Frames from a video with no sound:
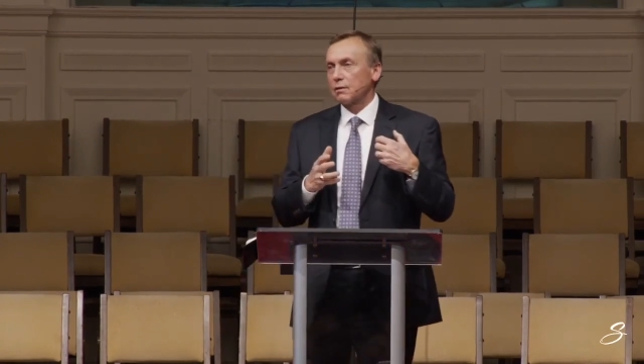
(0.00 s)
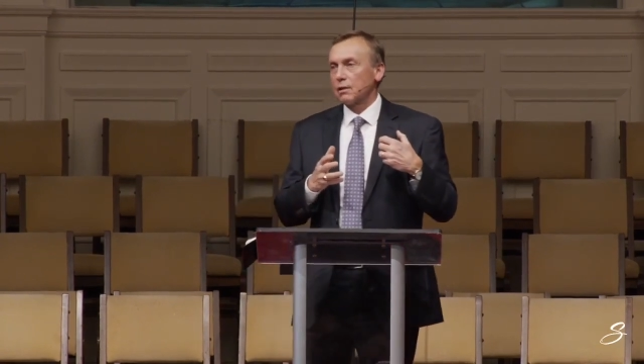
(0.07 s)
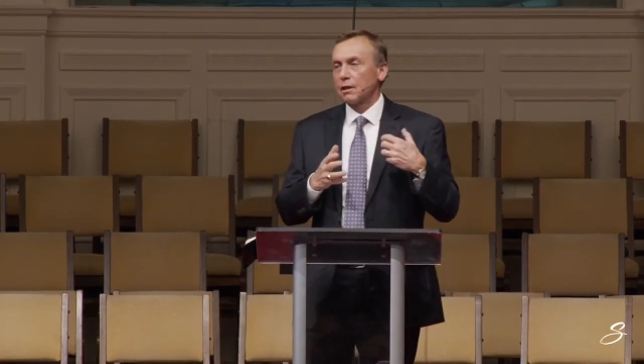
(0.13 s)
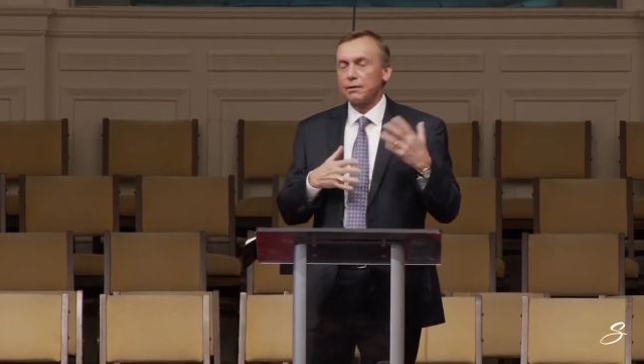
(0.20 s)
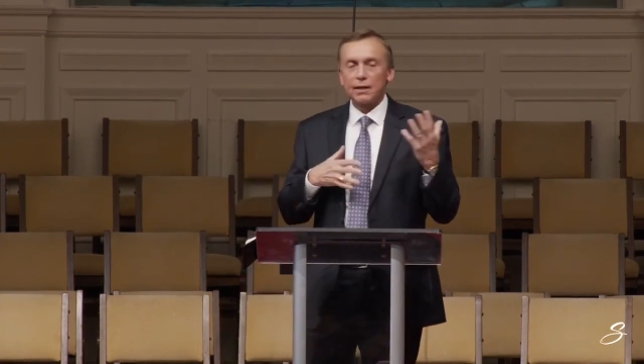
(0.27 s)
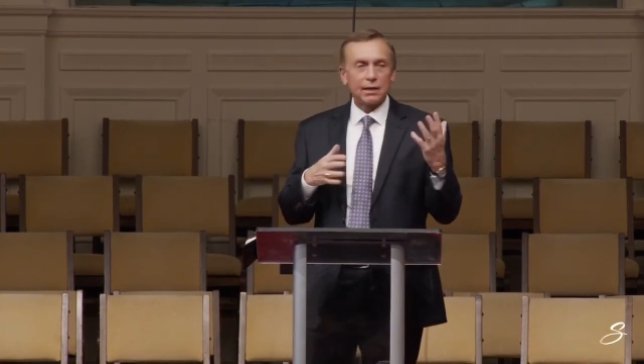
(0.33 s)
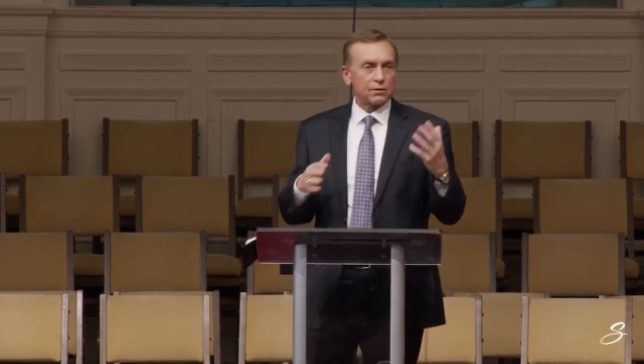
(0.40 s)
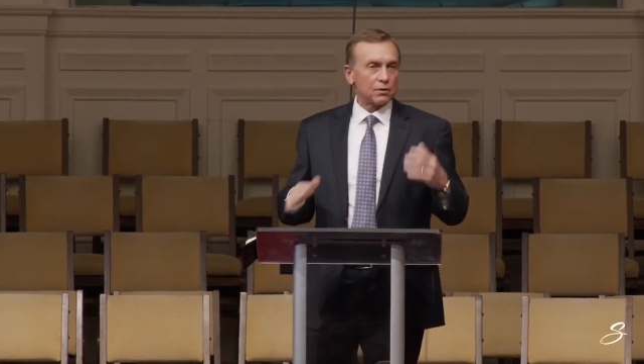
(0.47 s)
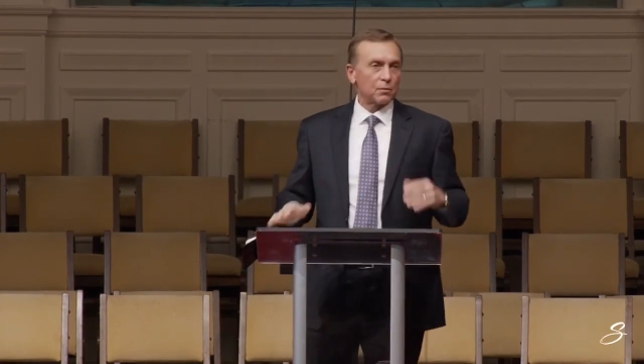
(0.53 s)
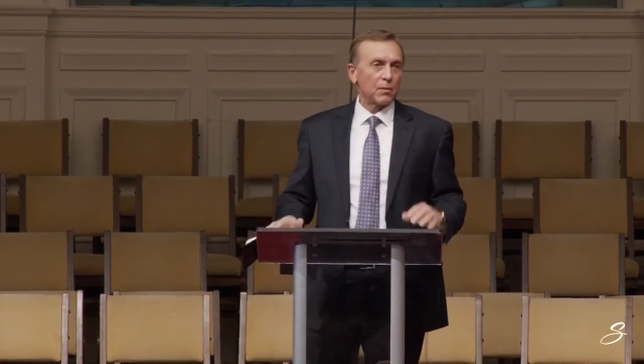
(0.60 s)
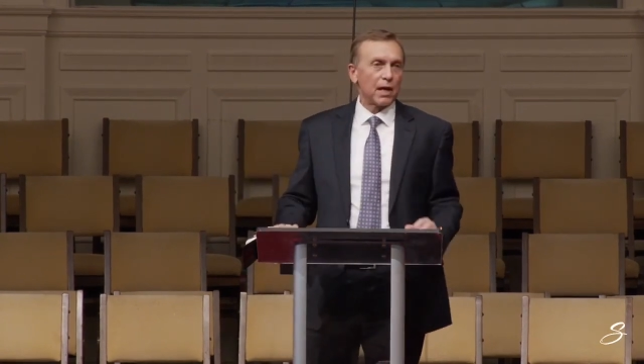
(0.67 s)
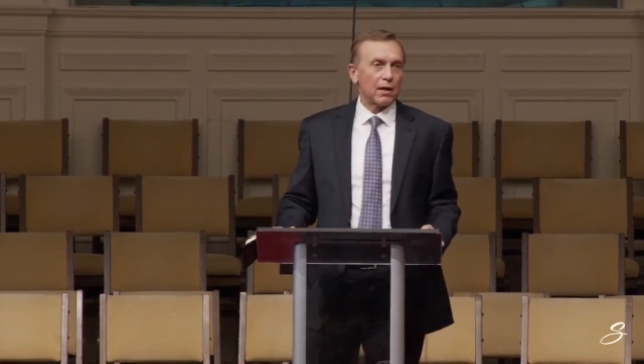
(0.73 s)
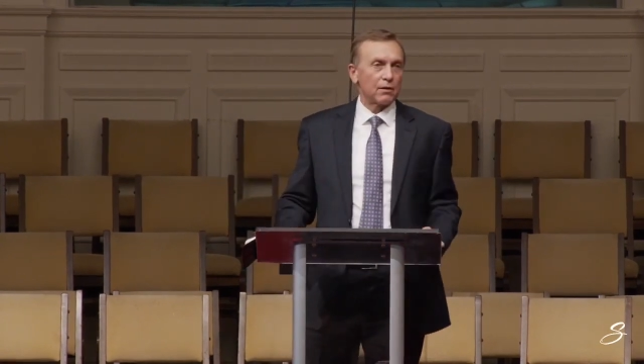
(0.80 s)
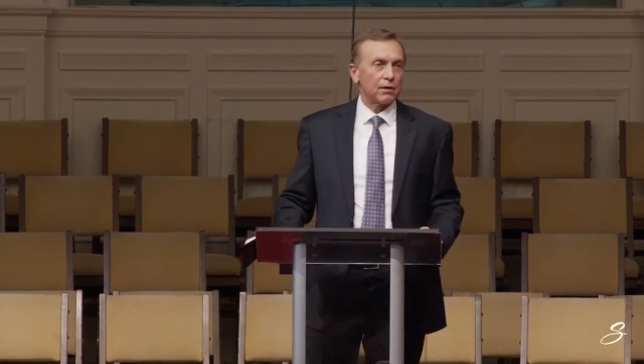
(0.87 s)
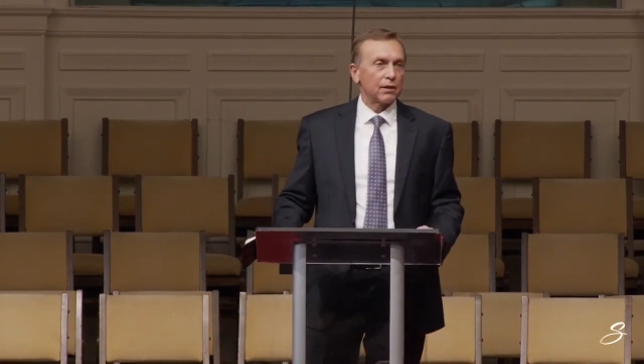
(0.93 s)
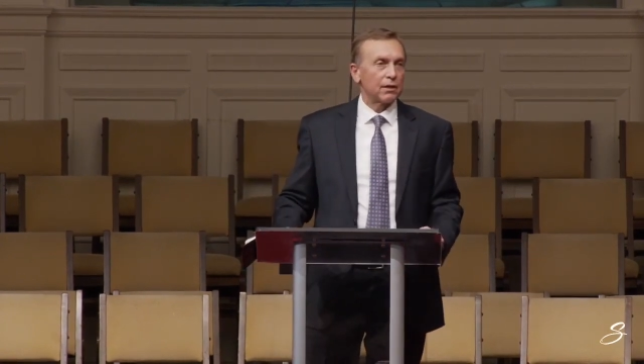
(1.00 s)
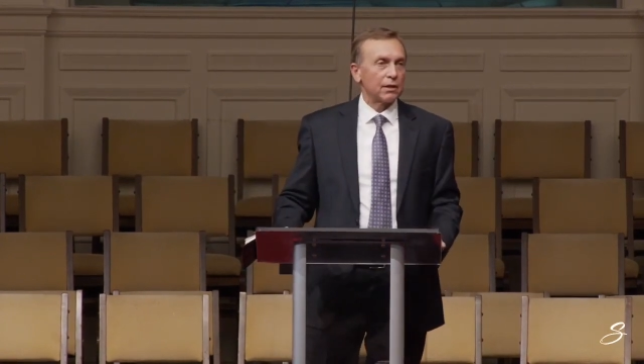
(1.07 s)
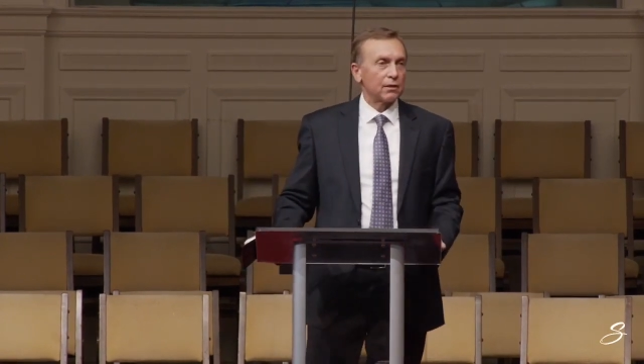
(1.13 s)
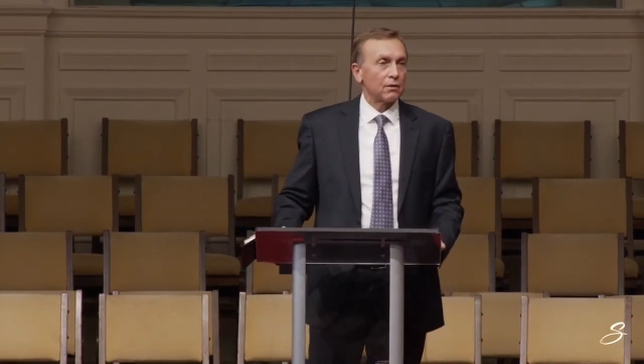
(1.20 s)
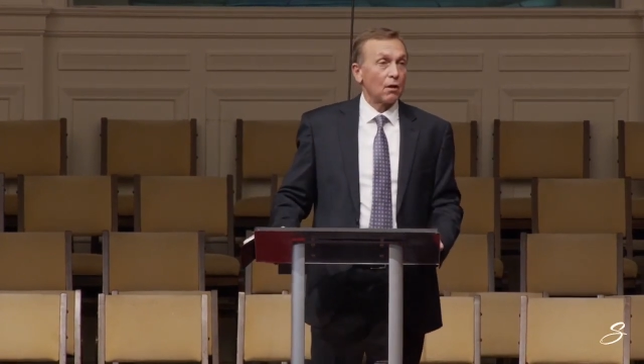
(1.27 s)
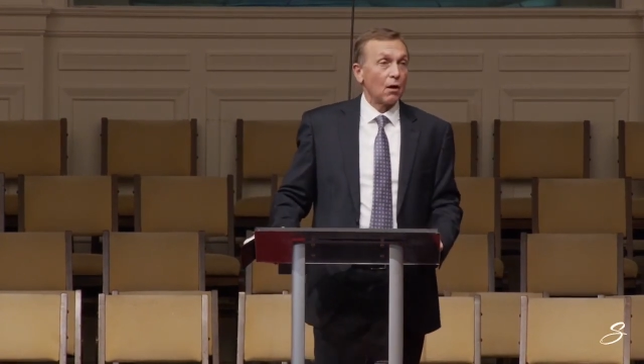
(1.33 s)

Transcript: and that's about it?